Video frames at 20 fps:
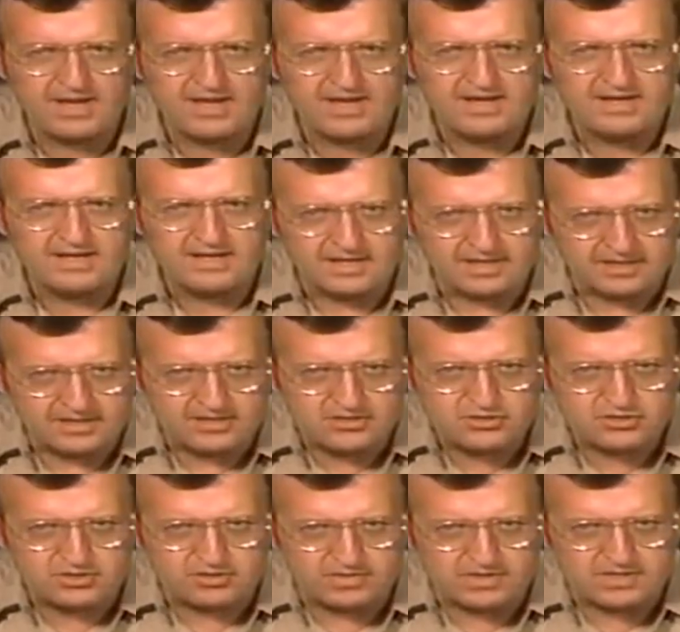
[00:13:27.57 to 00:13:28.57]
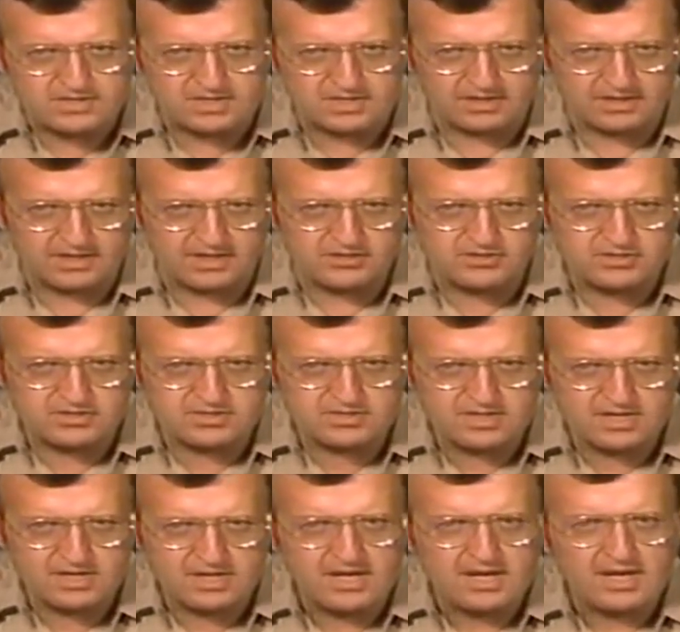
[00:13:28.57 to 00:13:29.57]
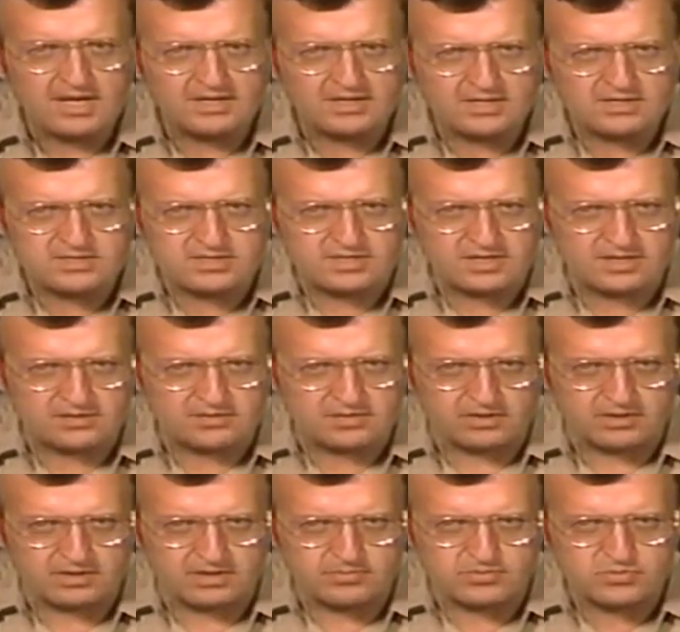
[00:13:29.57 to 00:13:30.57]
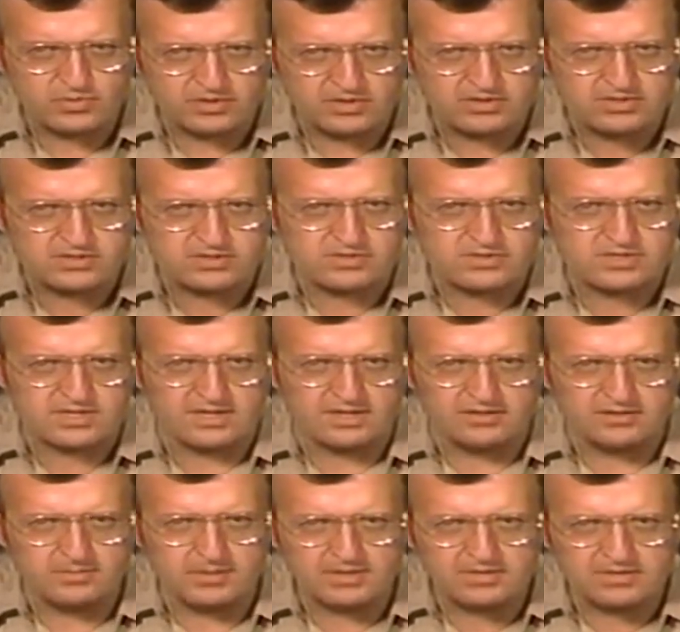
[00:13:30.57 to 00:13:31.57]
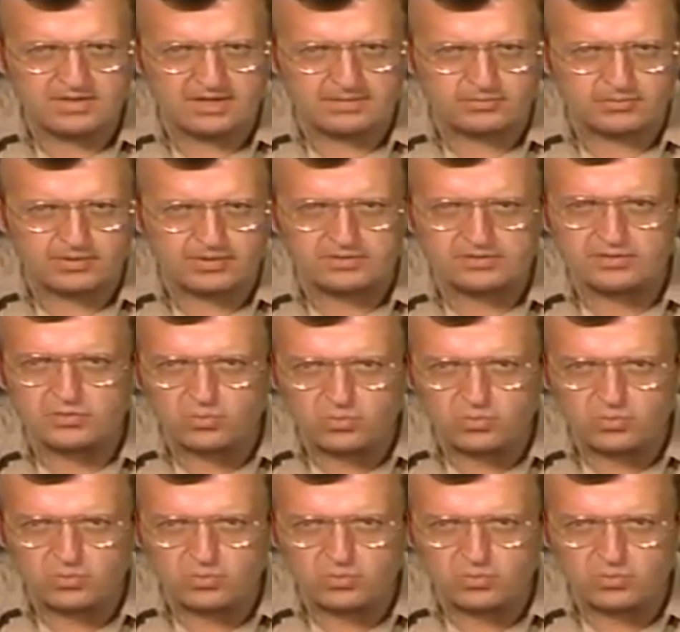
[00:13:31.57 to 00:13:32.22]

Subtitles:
indications, annunciator alarms will also sound to make the operator aware of the problem.